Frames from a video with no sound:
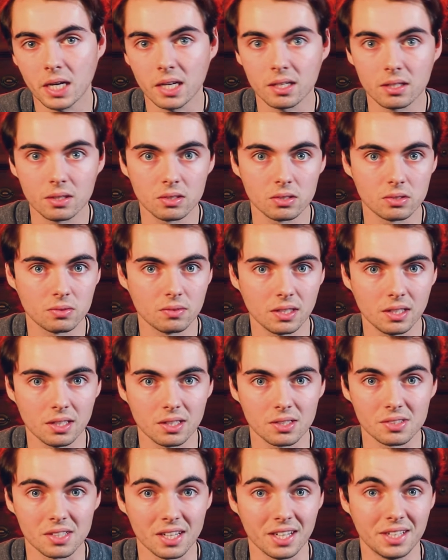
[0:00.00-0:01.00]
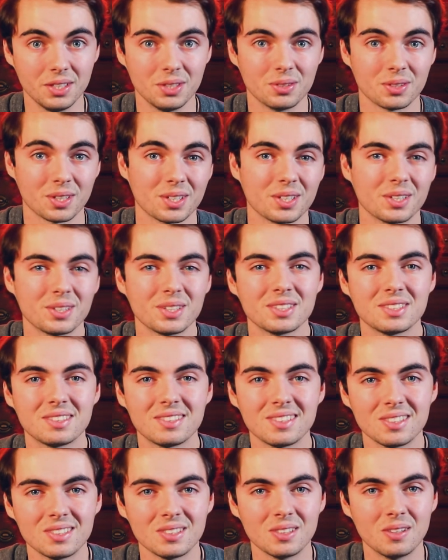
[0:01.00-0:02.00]
back at those videos and you are going
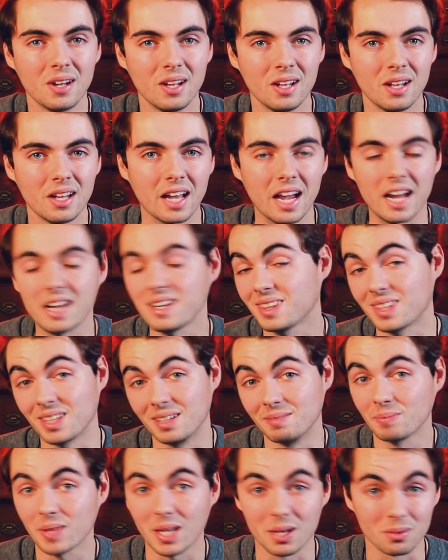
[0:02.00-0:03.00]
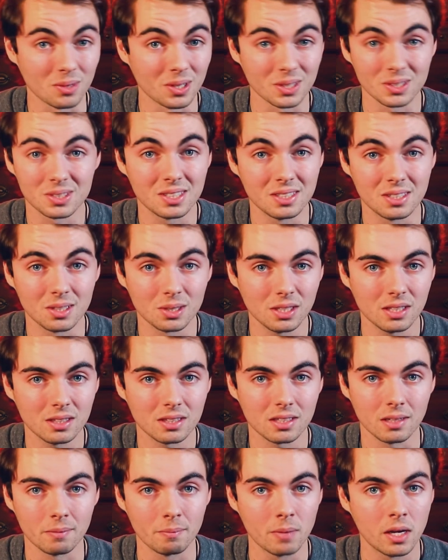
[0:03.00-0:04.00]
to hate them and want to
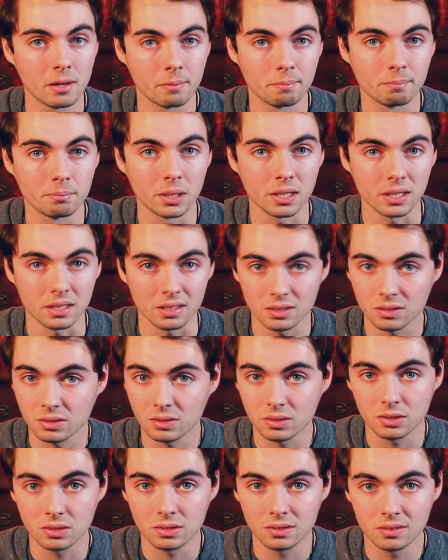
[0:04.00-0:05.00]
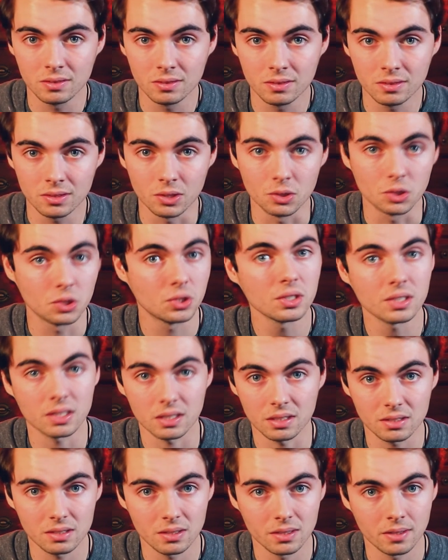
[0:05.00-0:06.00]
delete them, but you
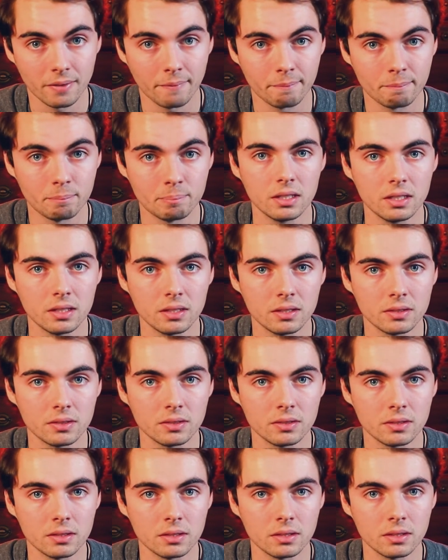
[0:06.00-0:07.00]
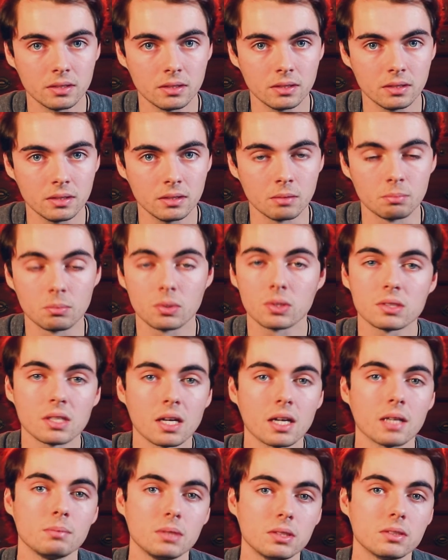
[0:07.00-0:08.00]
shouldn't. The more
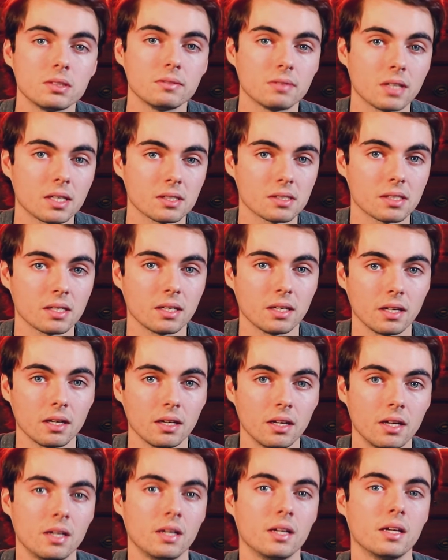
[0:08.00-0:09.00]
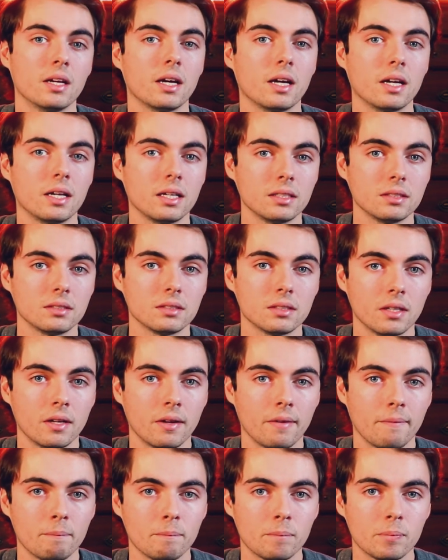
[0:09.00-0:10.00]
time you invest in it, and
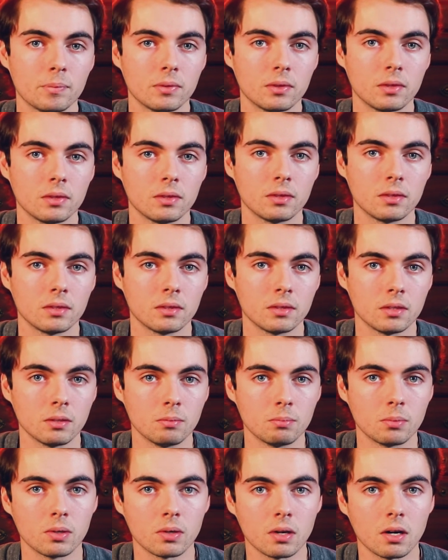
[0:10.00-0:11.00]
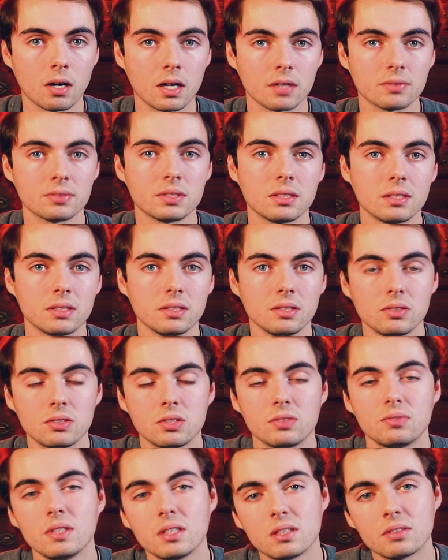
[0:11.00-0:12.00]
the more often you
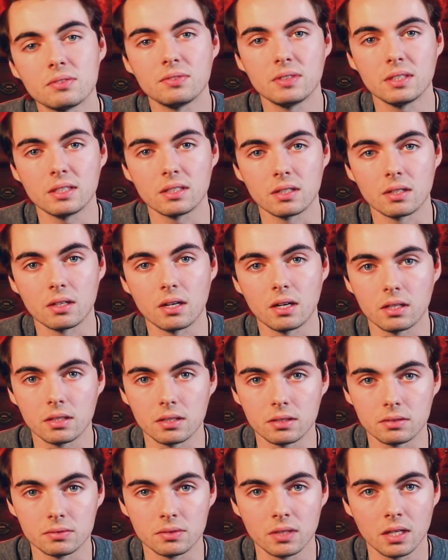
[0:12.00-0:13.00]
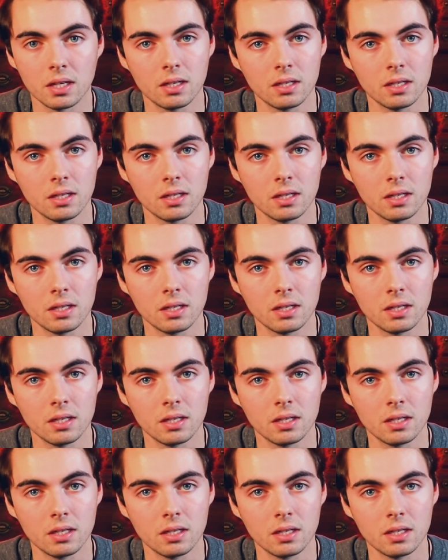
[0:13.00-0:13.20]
defeat the fear of